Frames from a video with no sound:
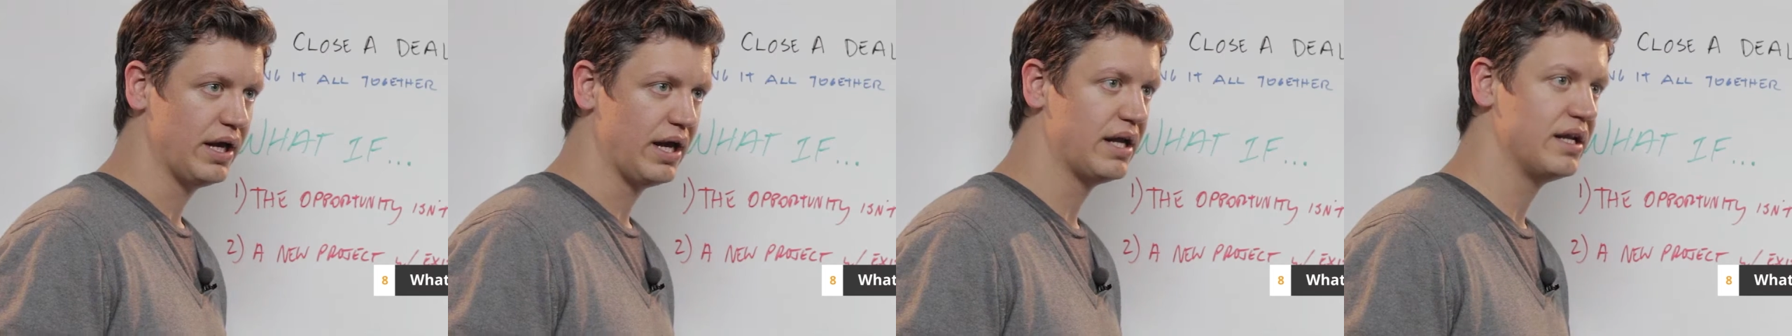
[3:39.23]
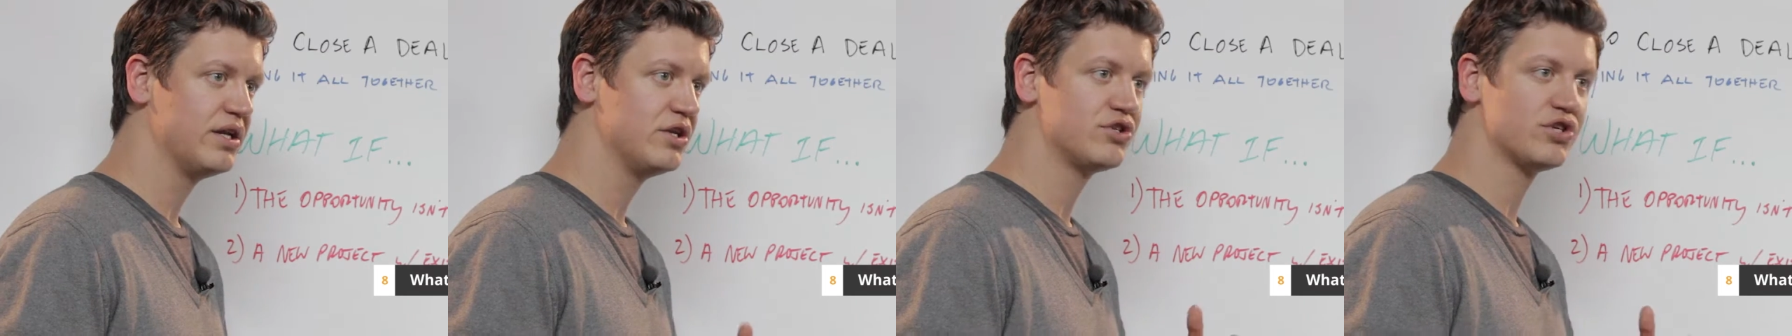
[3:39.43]

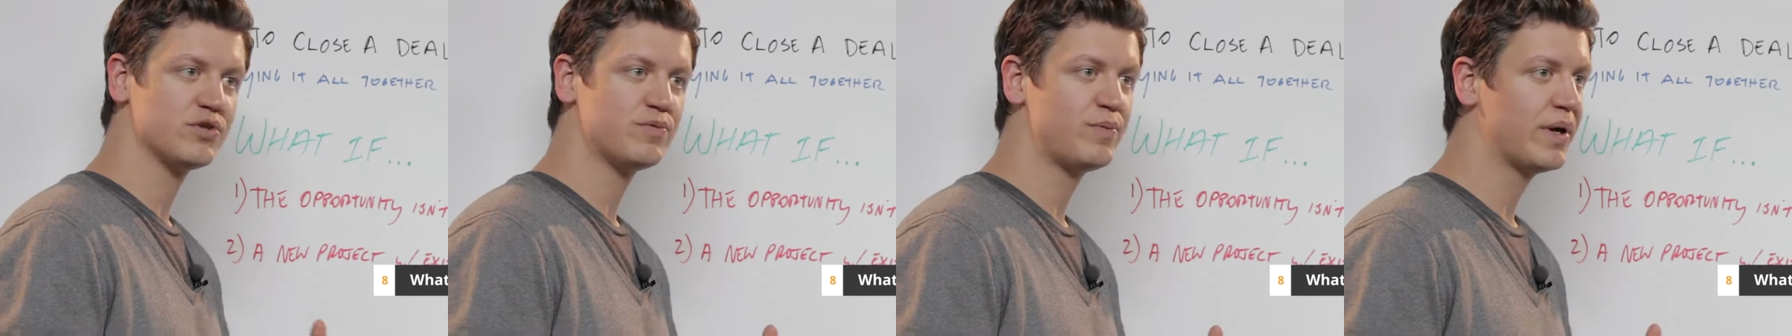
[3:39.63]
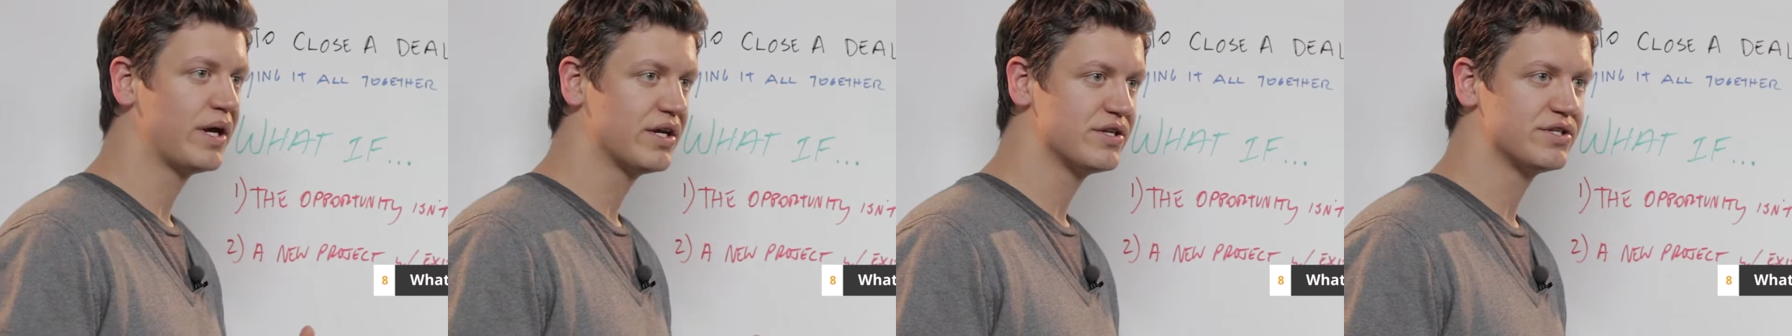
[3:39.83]
And
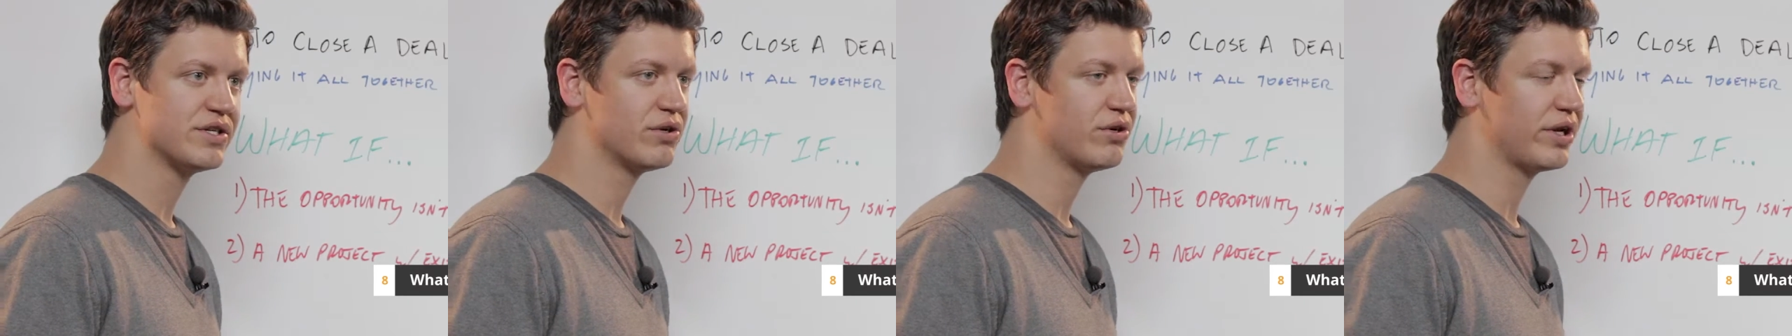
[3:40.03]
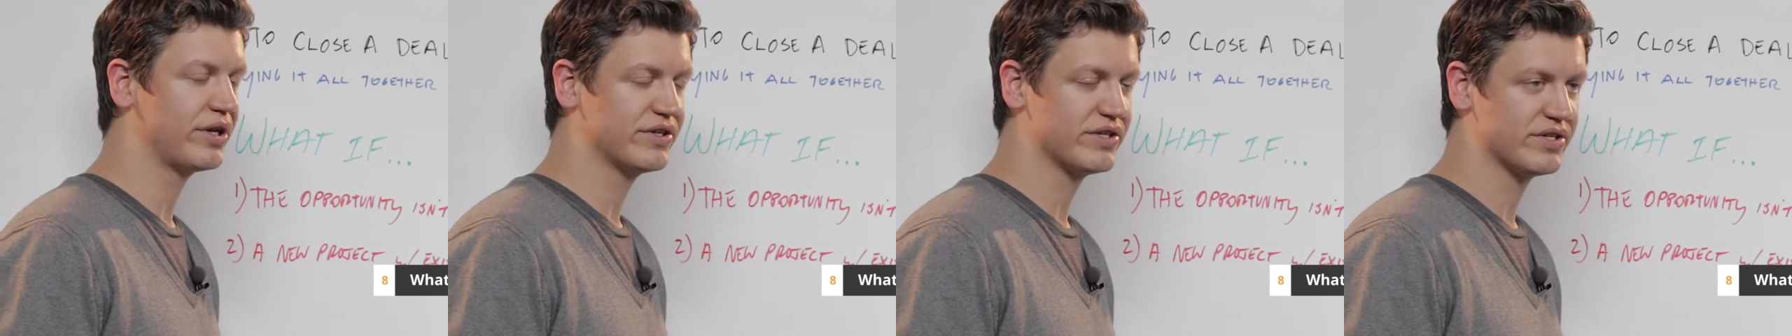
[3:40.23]
just because
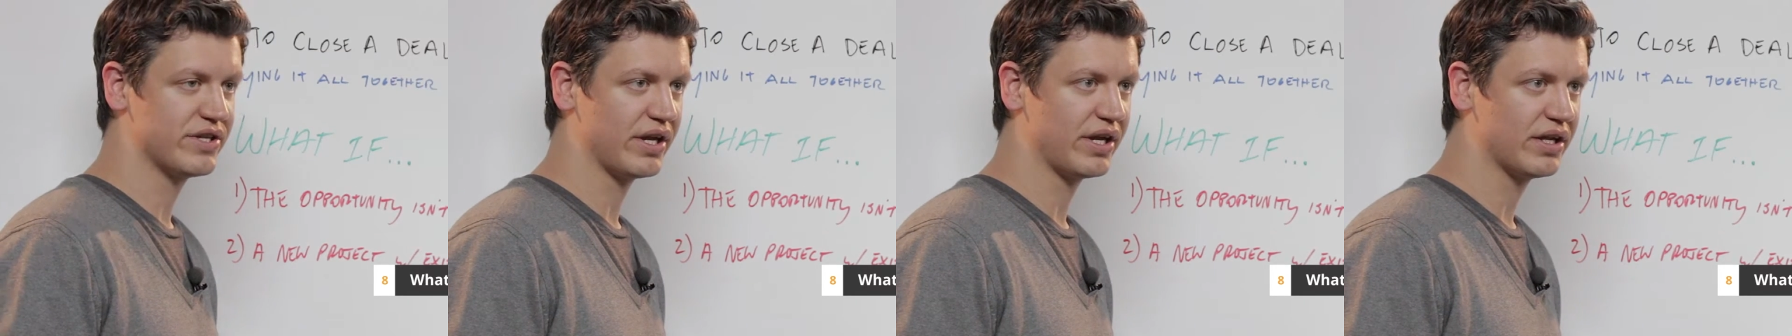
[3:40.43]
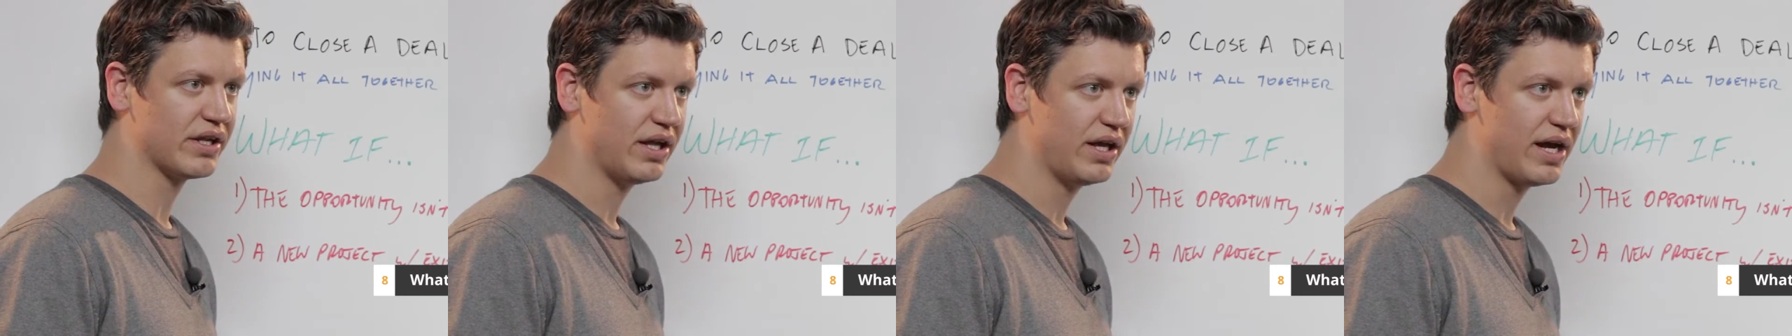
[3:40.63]
they're an
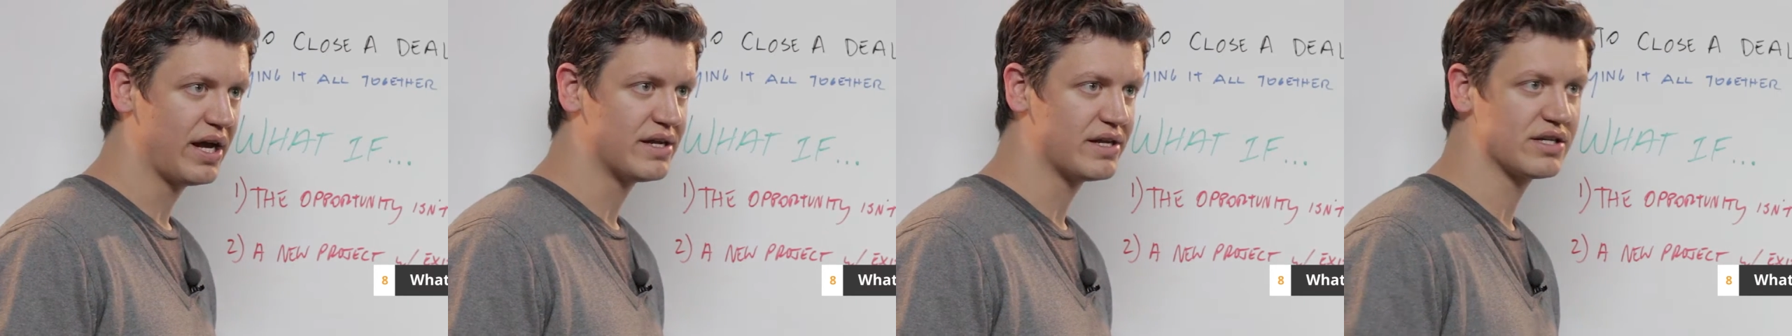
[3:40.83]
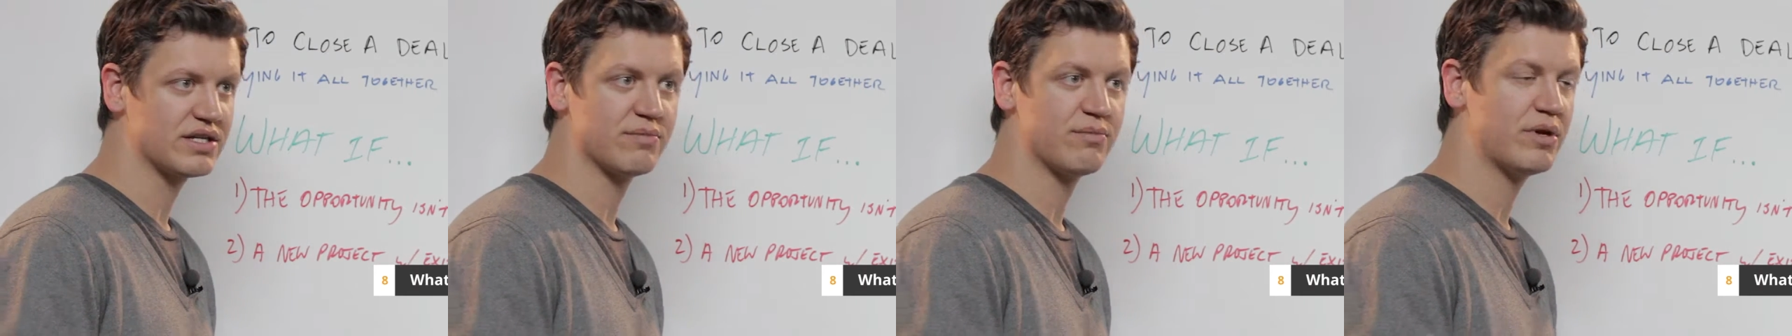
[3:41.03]
existing
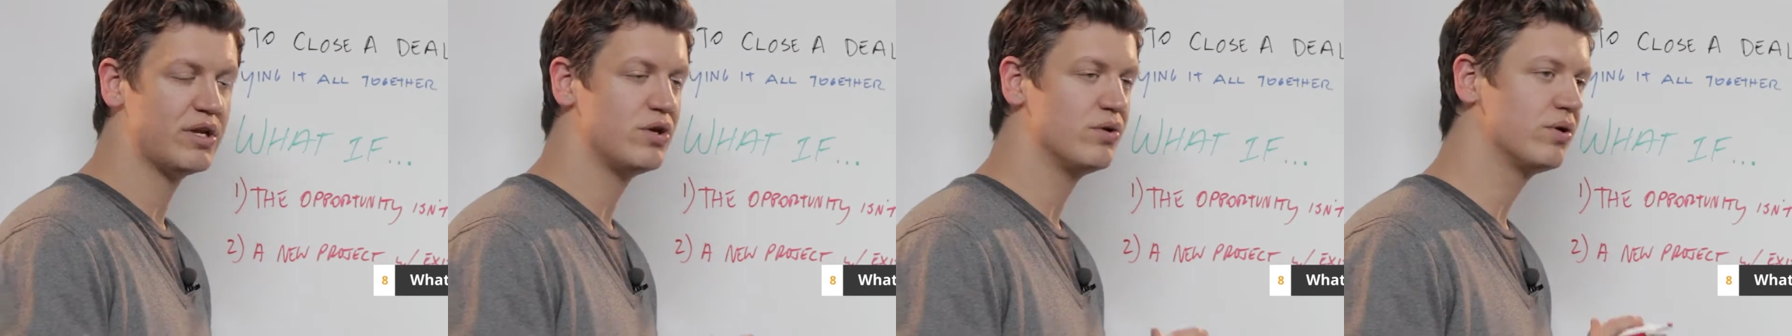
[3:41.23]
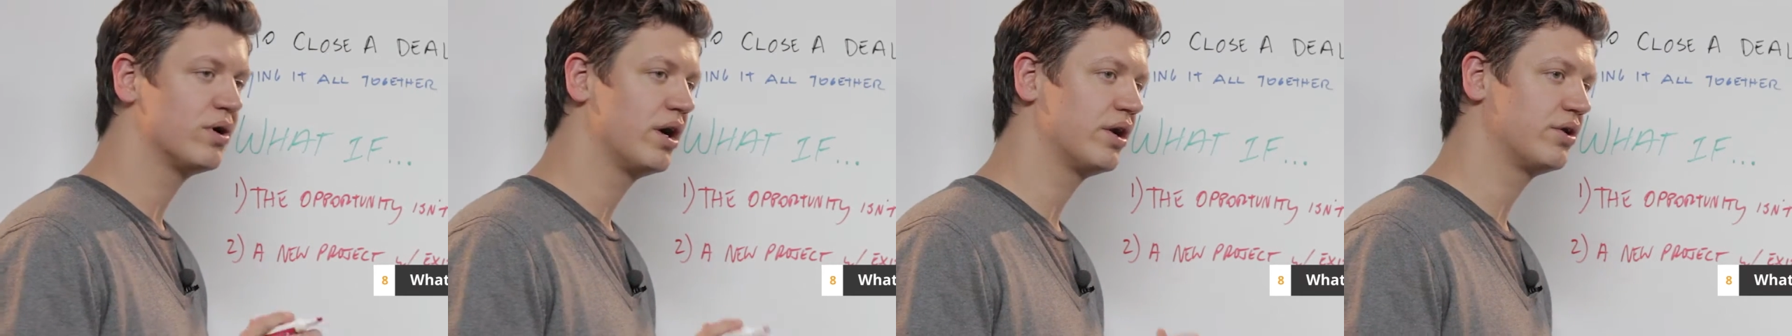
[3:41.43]
client doesn't mean
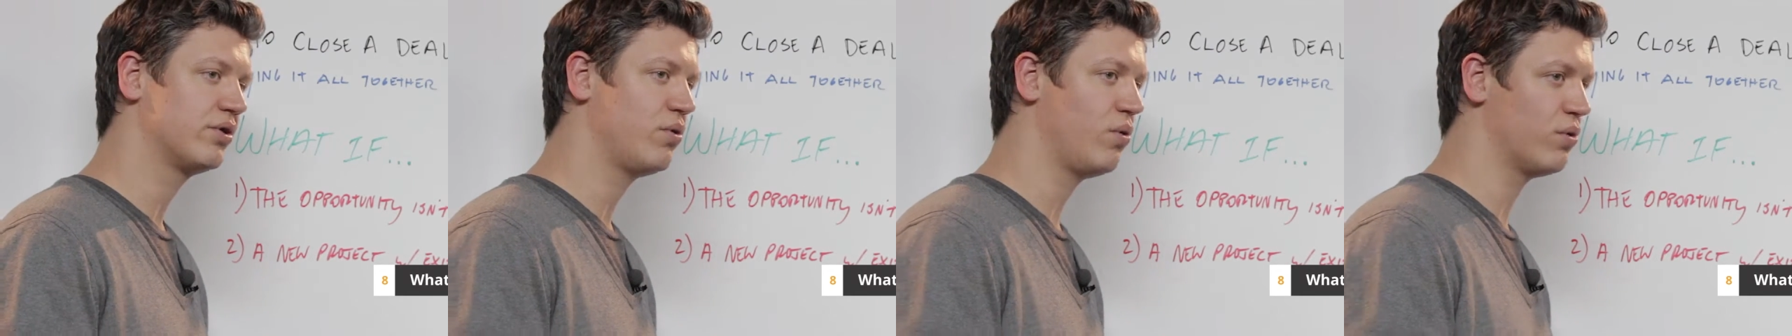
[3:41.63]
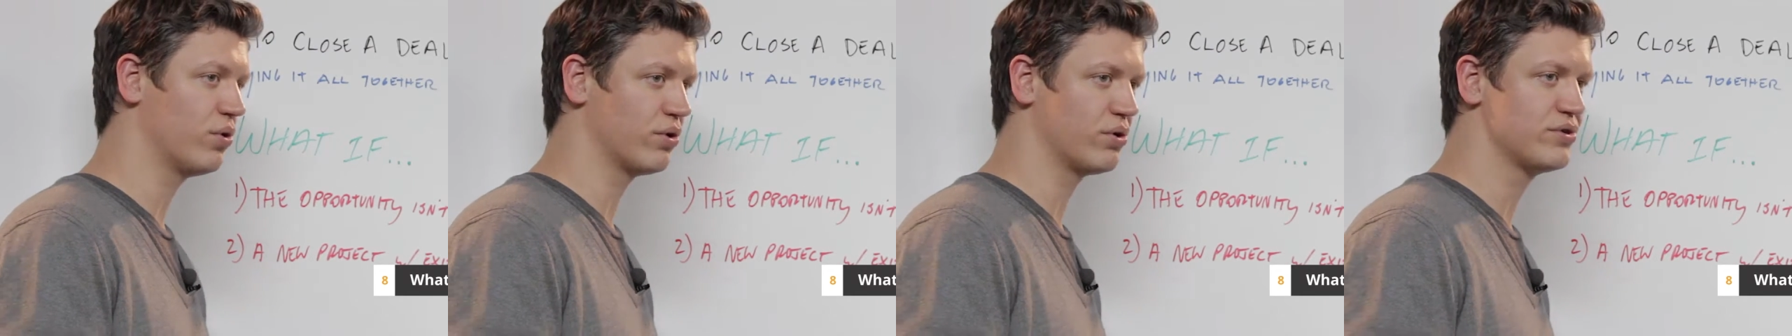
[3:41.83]
you cut
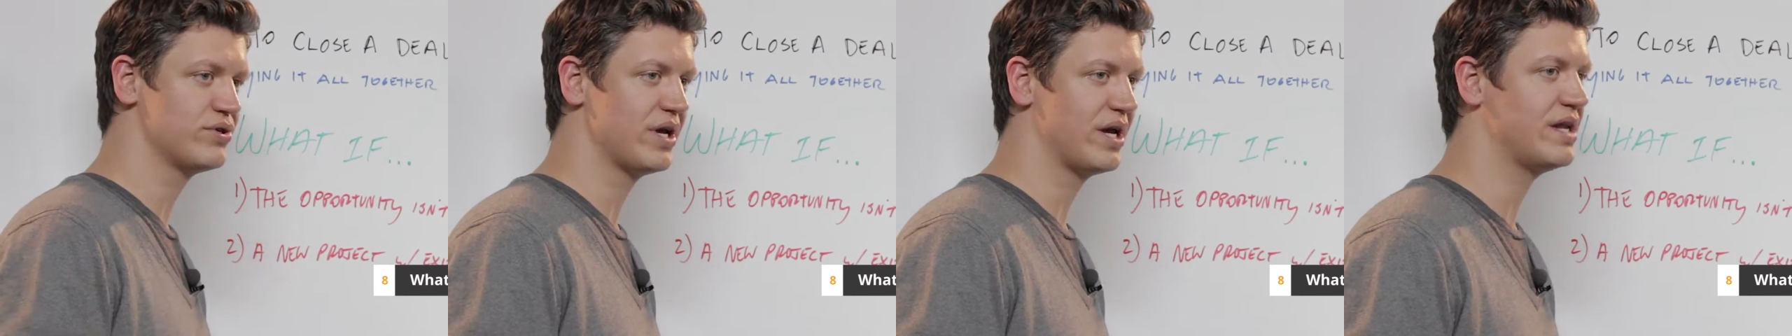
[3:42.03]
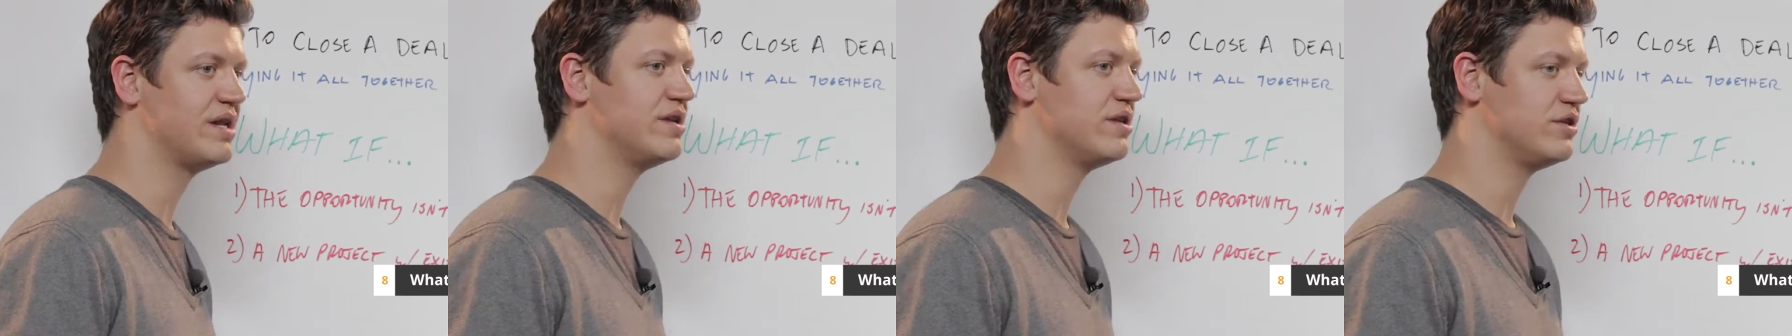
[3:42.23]
corners
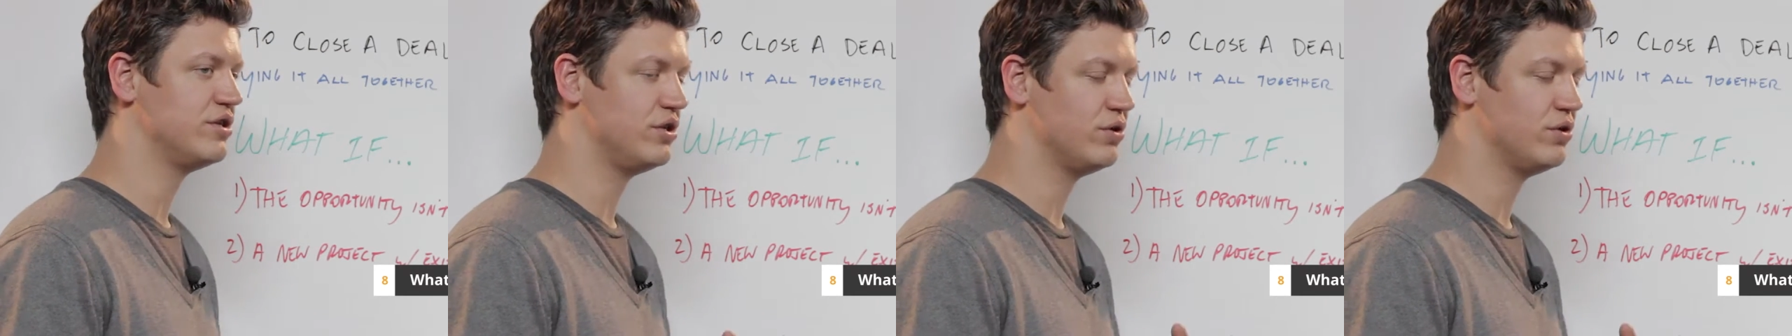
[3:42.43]
and